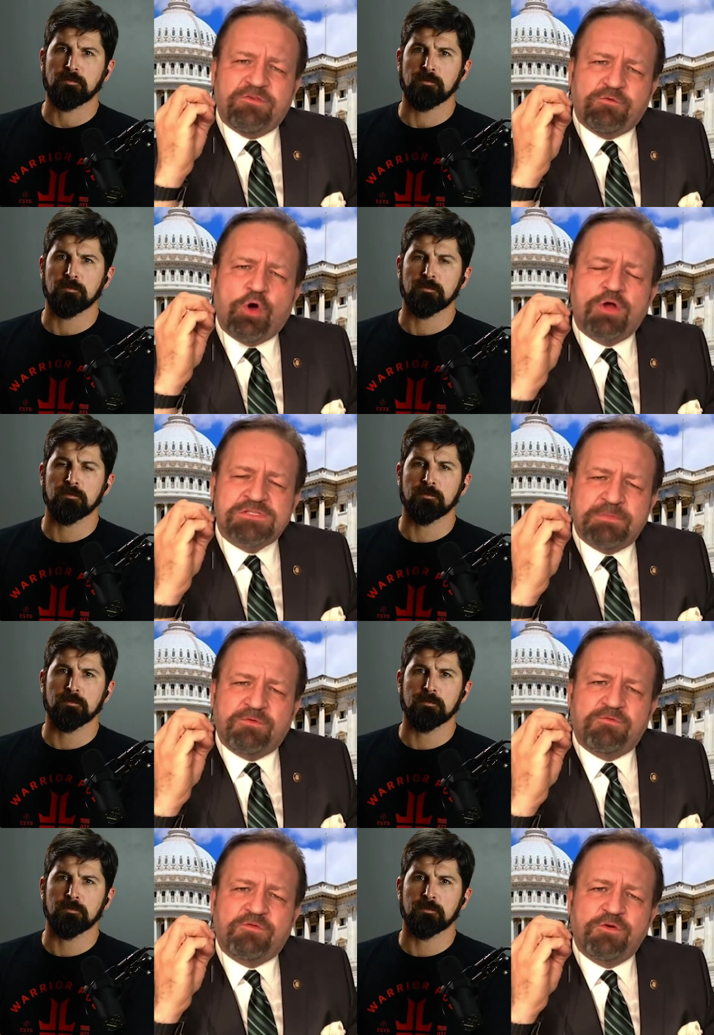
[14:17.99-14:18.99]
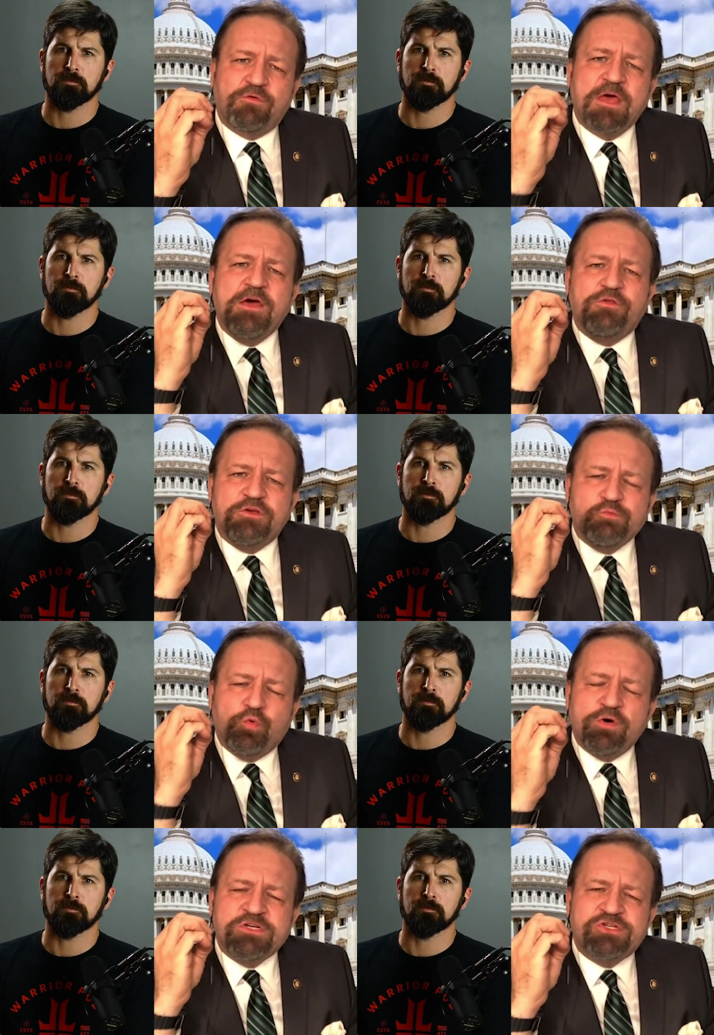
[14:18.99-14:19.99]
Speaker 1: this concept of truth, the
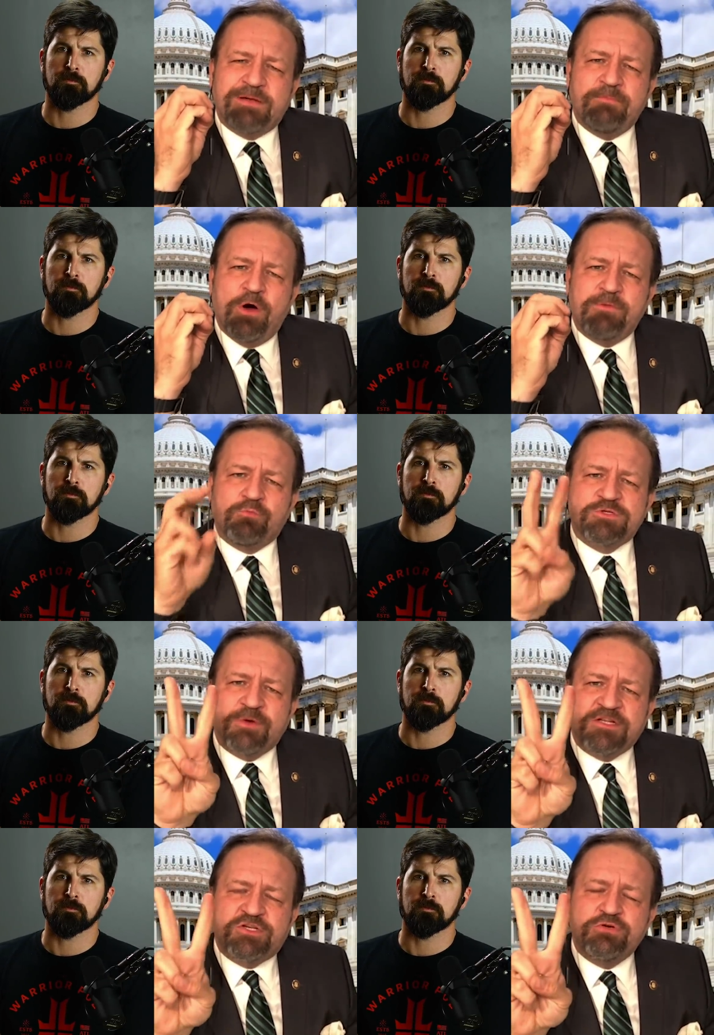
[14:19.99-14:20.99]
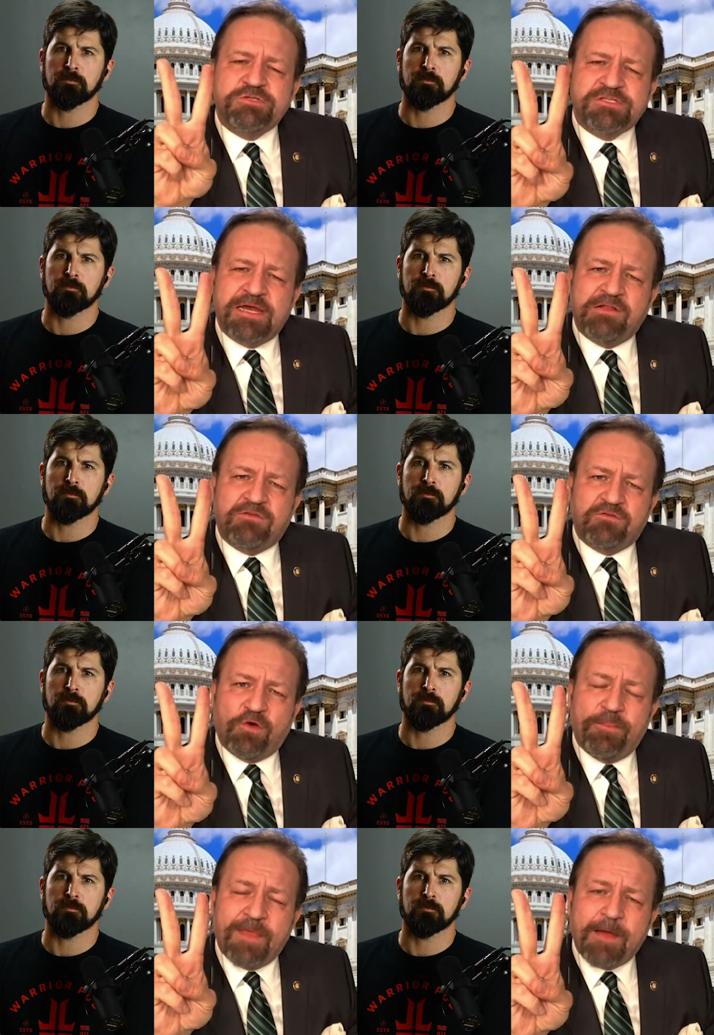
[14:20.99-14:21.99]
watershed moment was when two senators
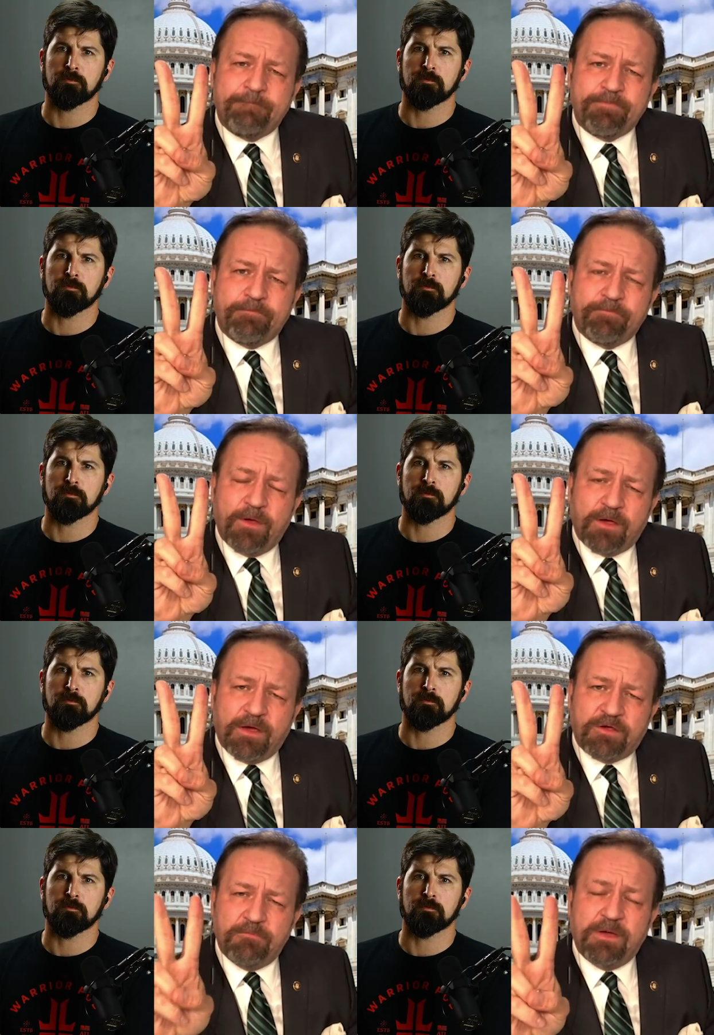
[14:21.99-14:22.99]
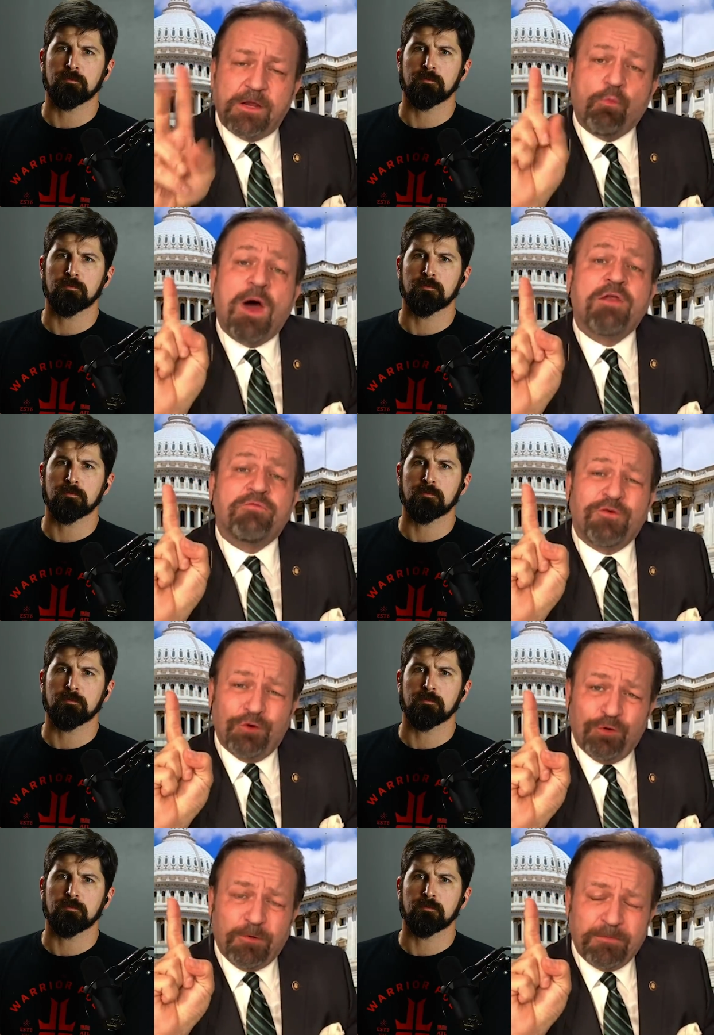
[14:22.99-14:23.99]
on that uh, committee, one of
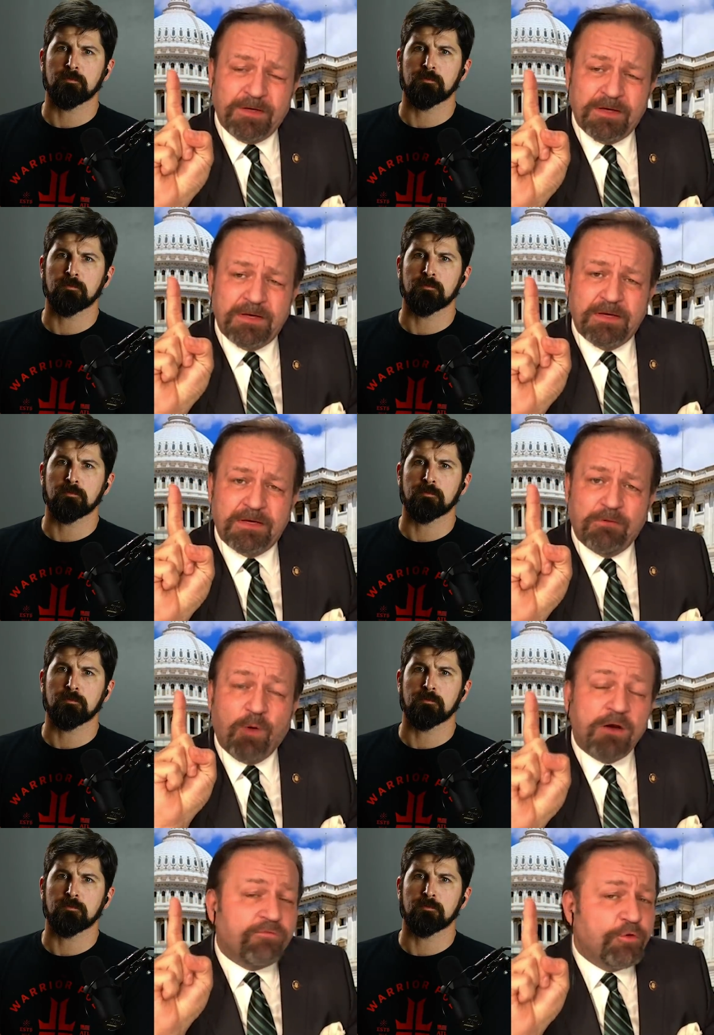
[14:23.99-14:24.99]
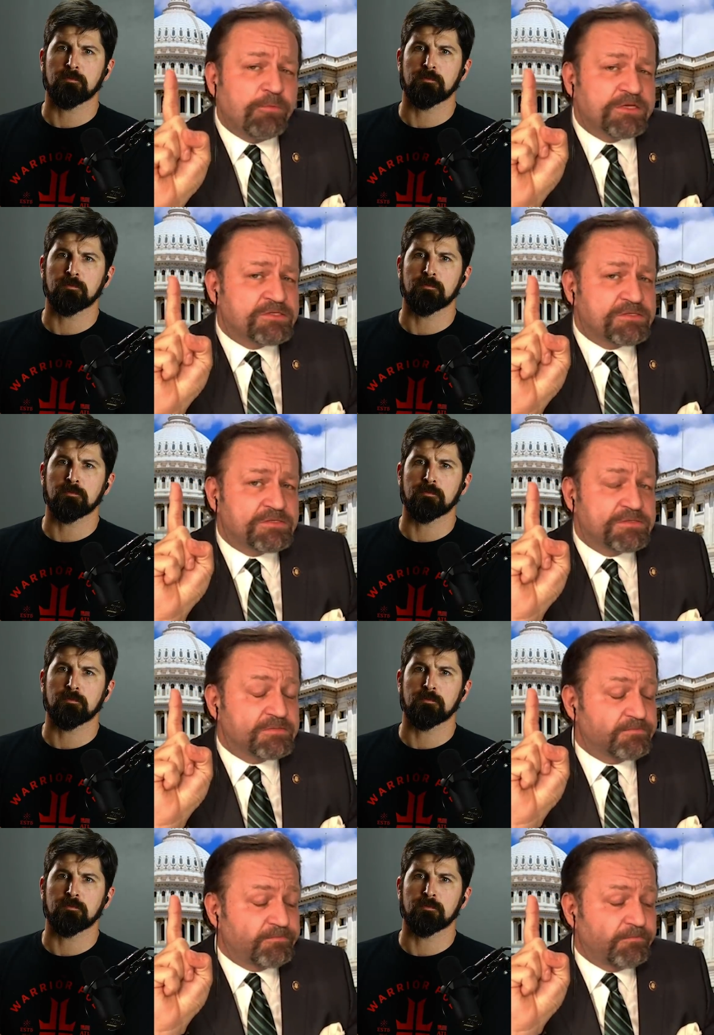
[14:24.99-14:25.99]
whom one of whom is
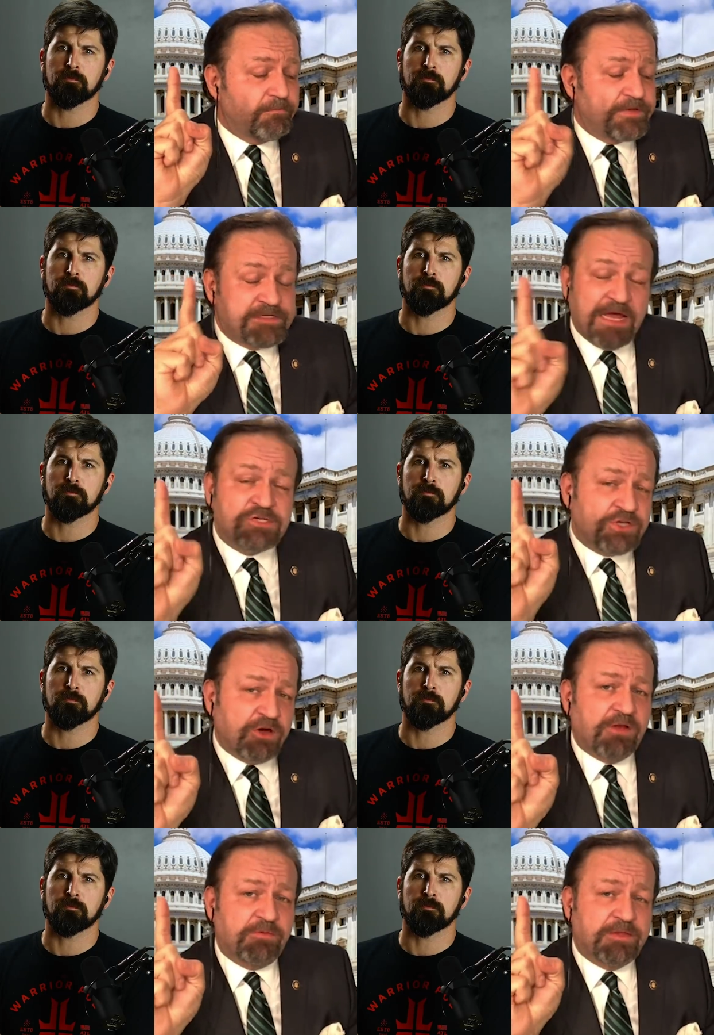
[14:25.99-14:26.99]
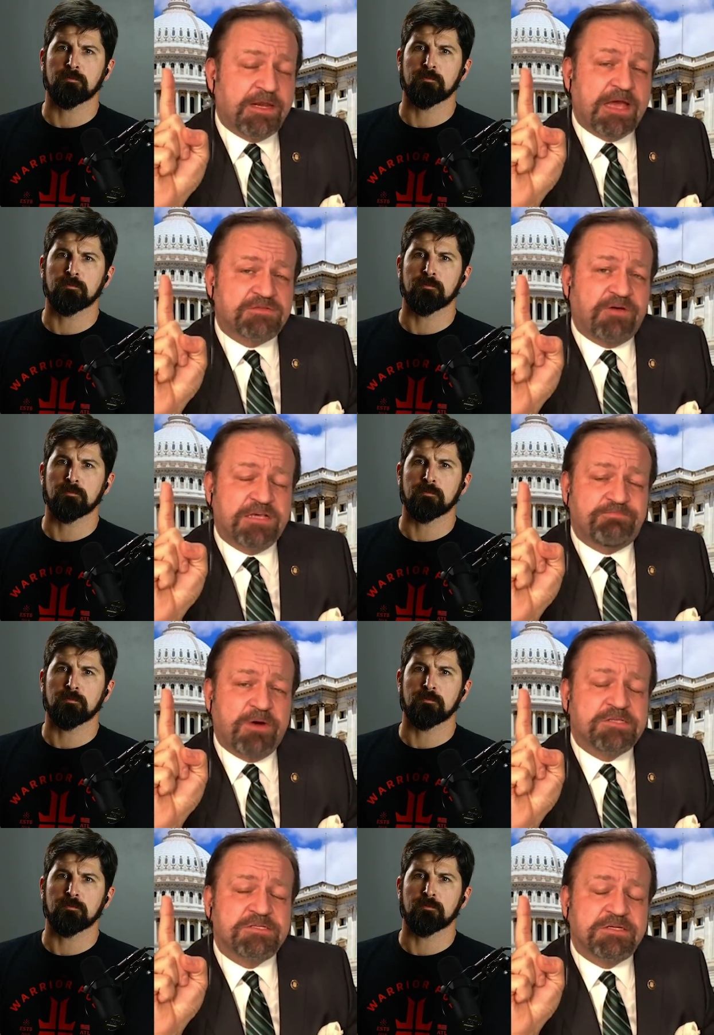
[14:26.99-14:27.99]
potentially going to be the next vice
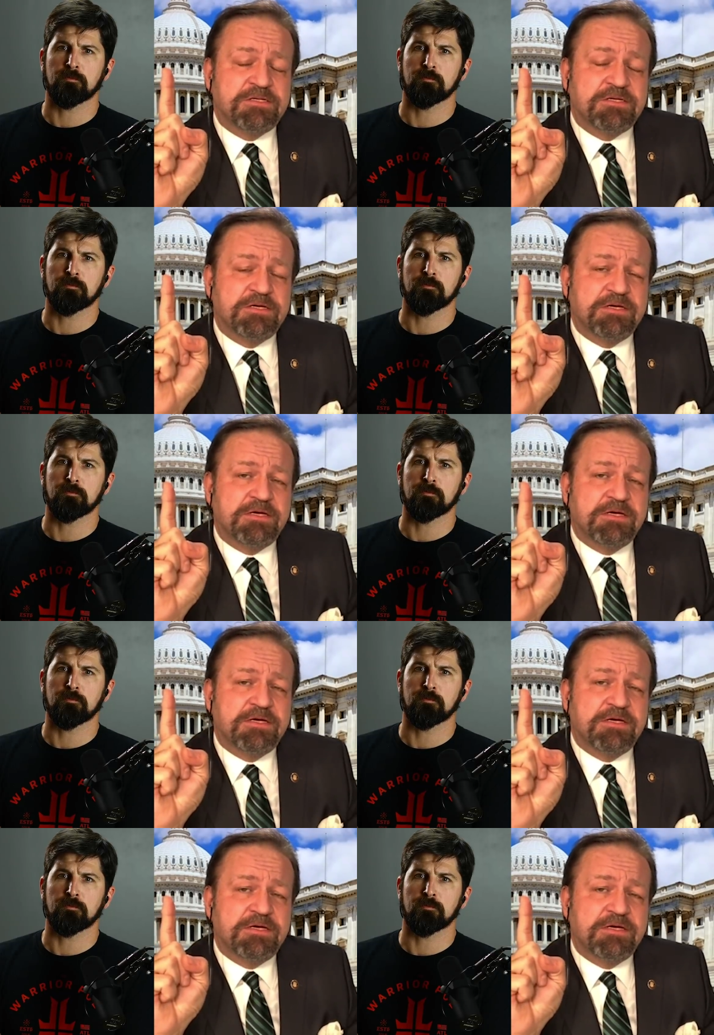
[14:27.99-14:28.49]
president,